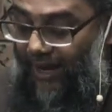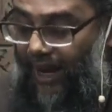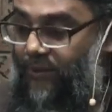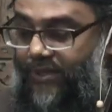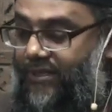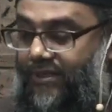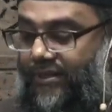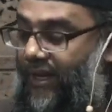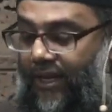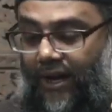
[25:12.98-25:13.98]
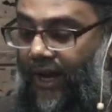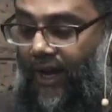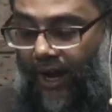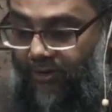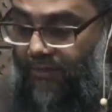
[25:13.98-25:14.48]
I was, you know,
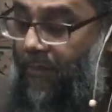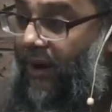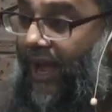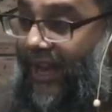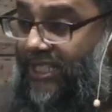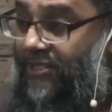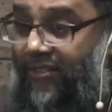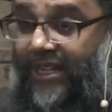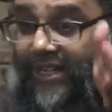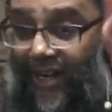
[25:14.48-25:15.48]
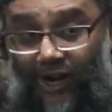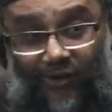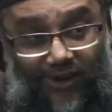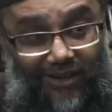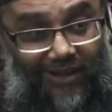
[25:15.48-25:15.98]
I remember I actually read it,
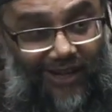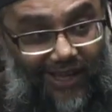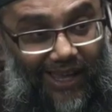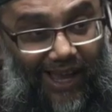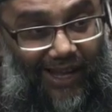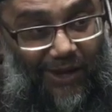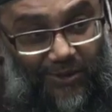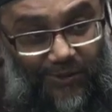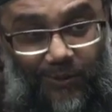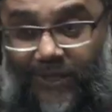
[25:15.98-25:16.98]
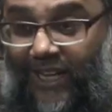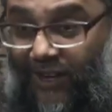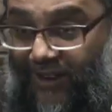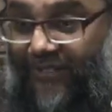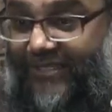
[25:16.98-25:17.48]
and I was walking
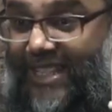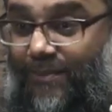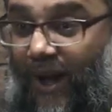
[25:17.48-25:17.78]
around these